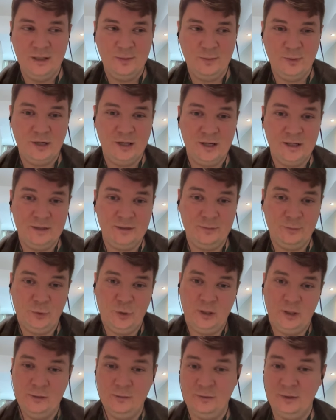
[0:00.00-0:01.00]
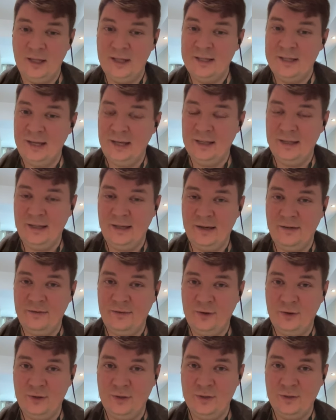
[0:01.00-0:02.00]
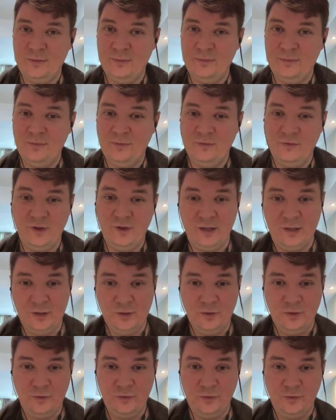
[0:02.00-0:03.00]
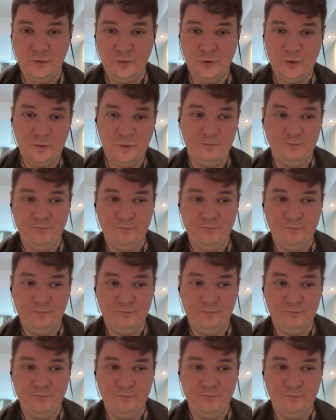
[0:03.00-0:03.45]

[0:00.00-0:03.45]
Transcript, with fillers: But well, let's get there first. Thank you for